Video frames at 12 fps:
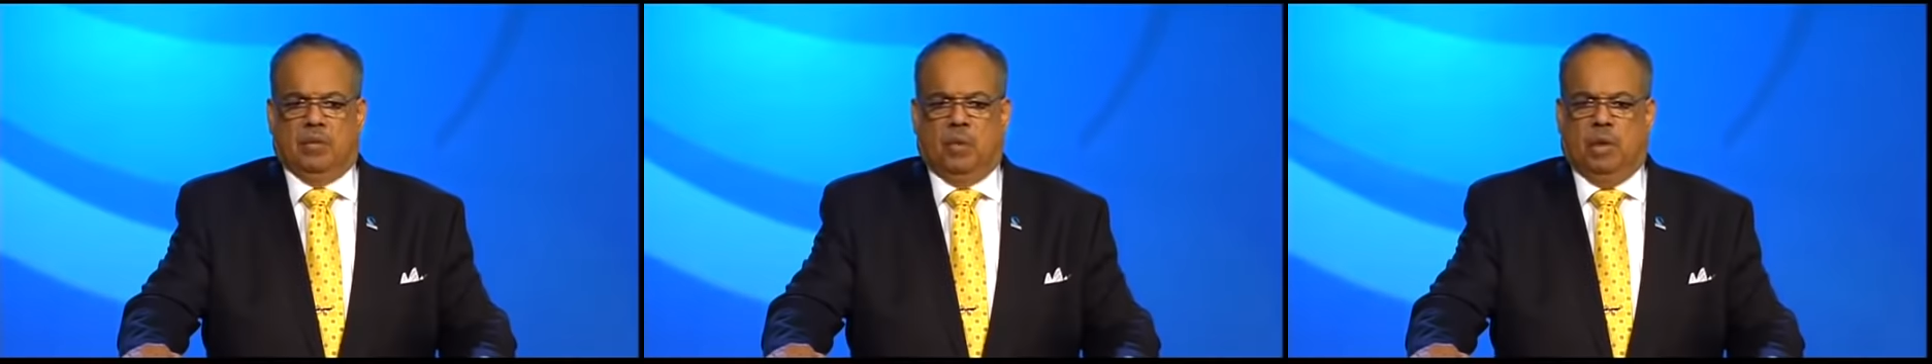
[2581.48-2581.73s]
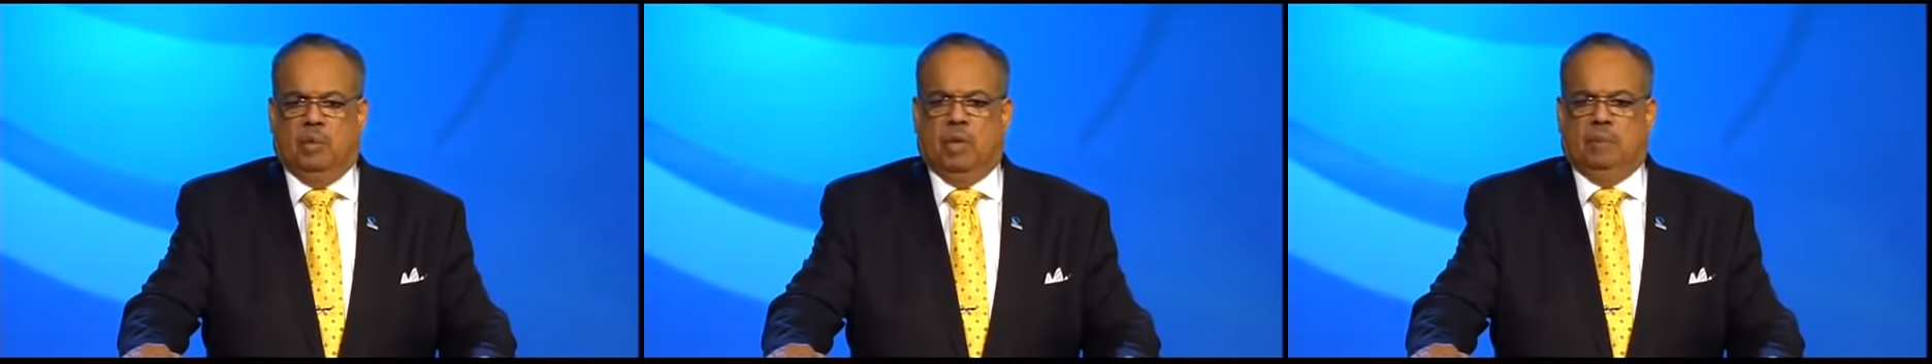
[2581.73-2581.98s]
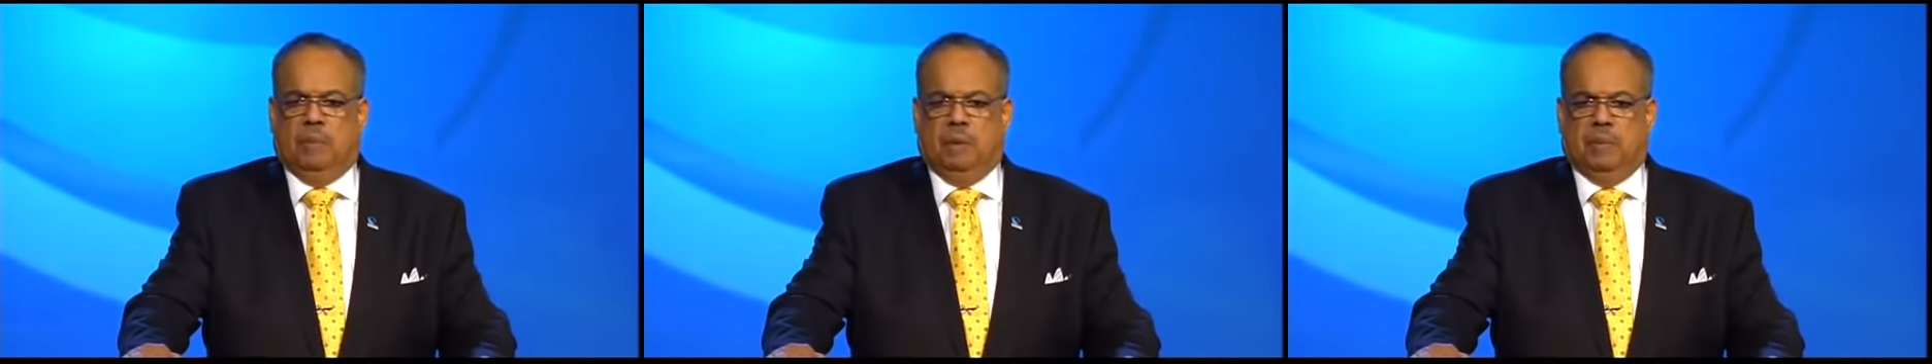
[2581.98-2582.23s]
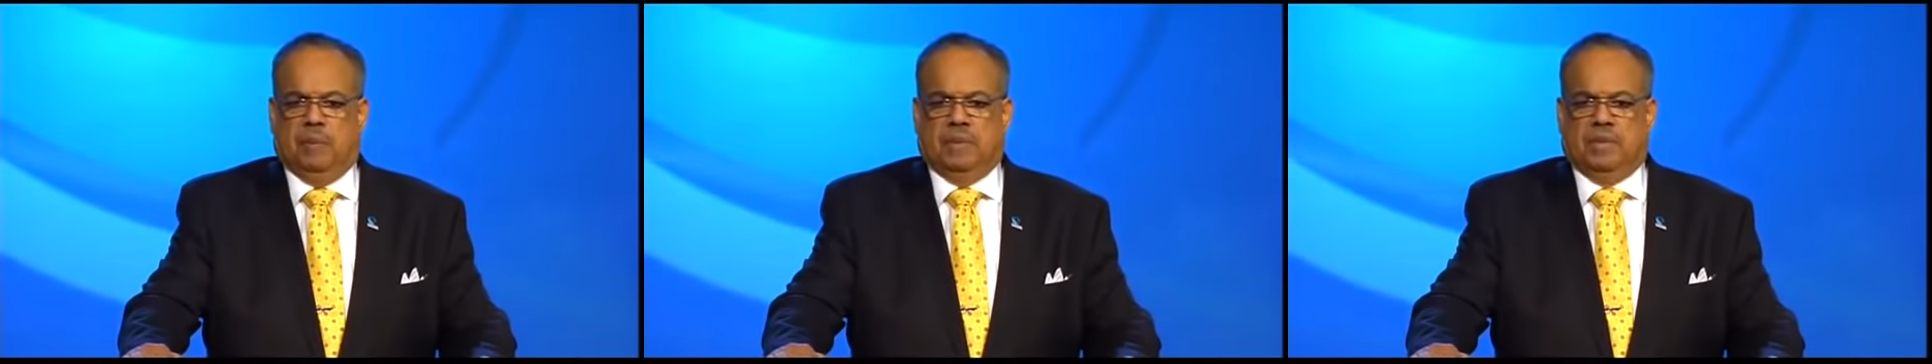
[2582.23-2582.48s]
the 21
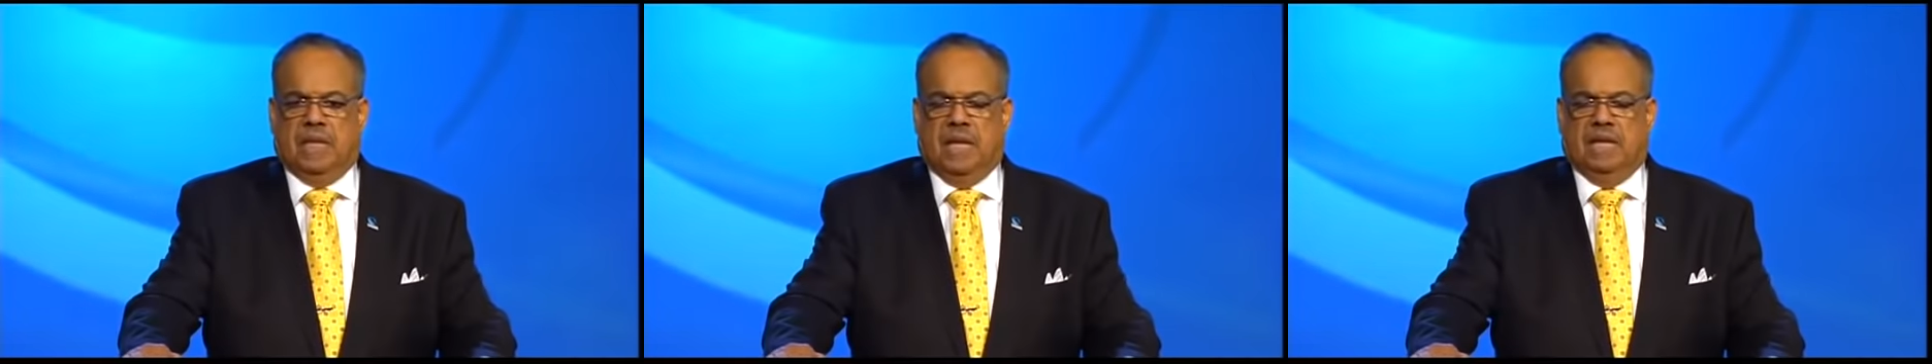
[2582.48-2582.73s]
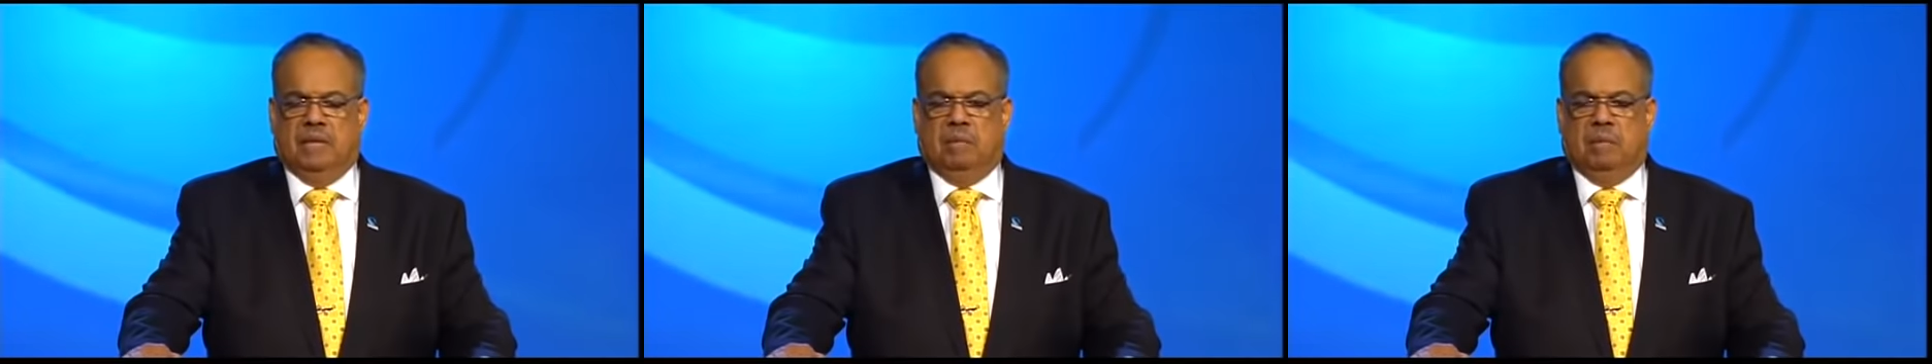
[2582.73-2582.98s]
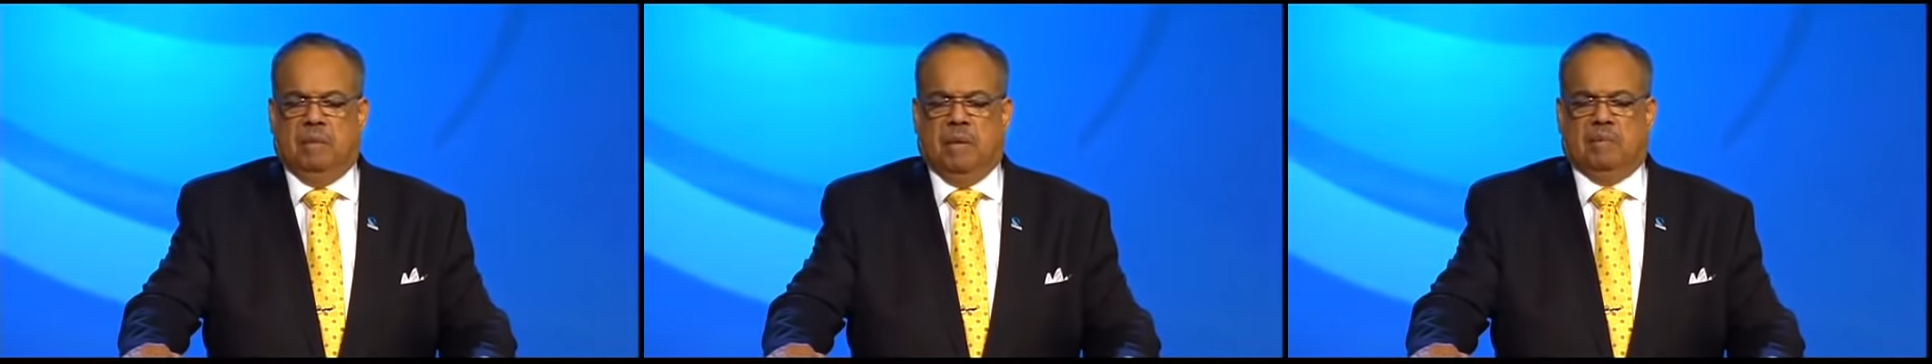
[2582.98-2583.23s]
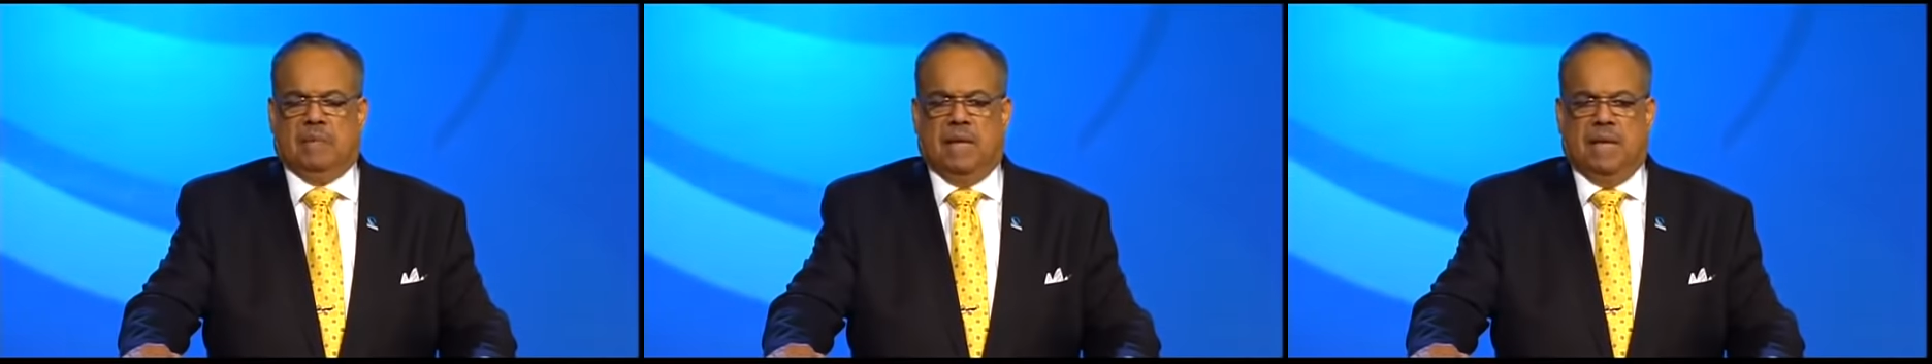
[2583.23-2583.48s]
people decided to be
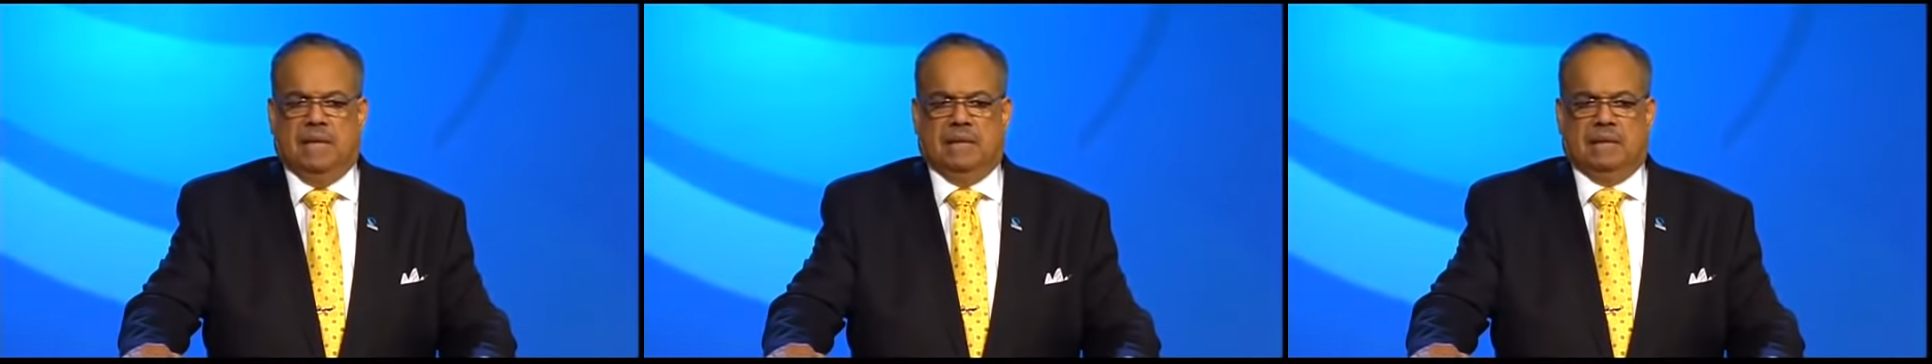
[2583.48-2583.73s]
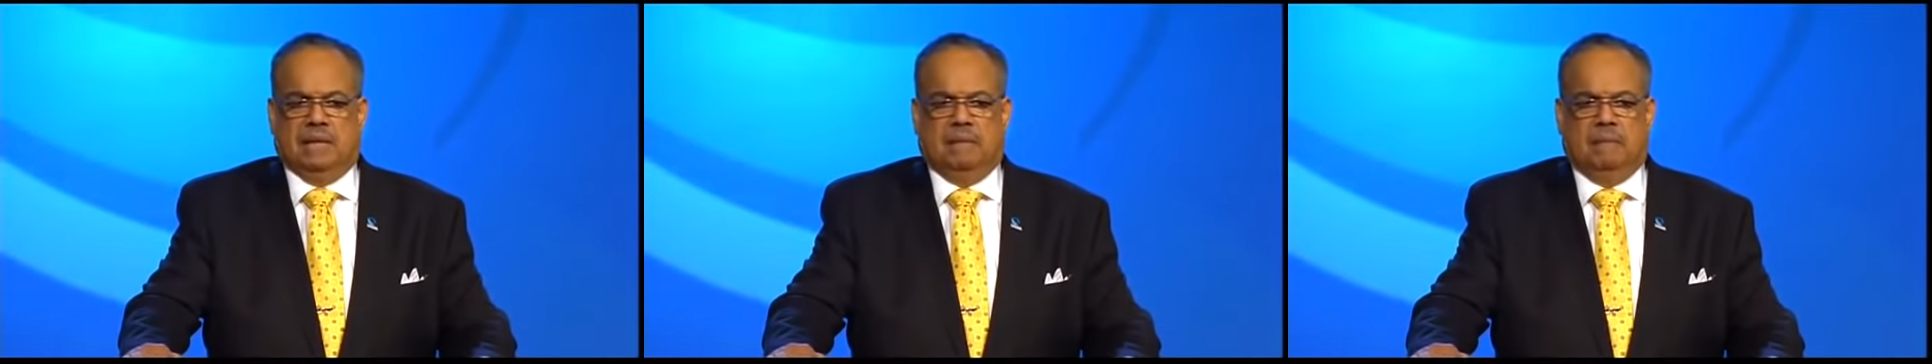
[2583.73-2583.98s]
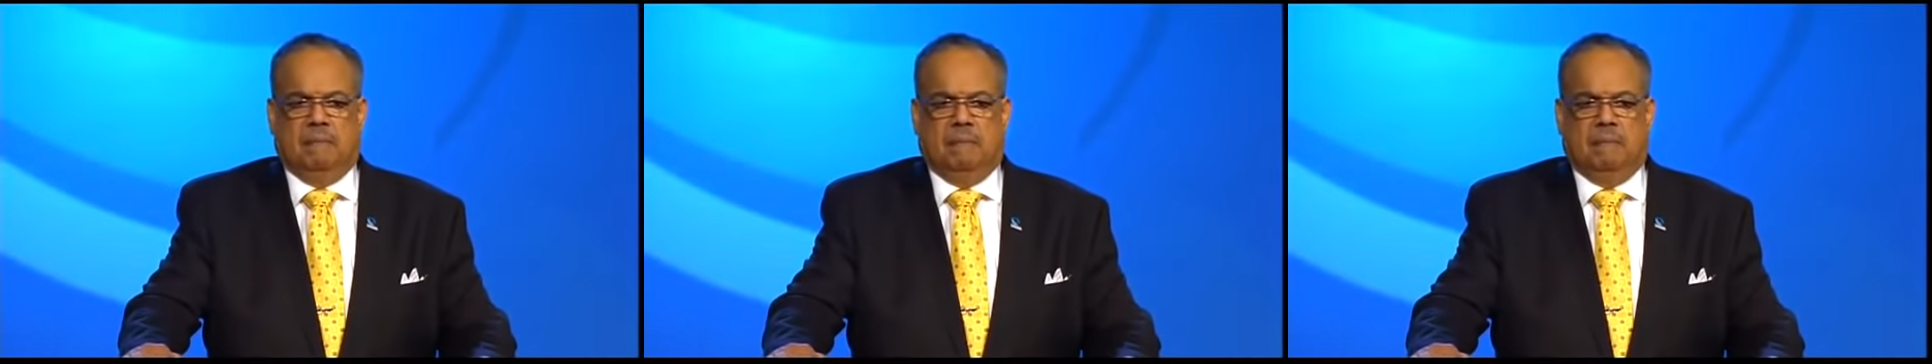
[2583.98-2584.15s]
baptized.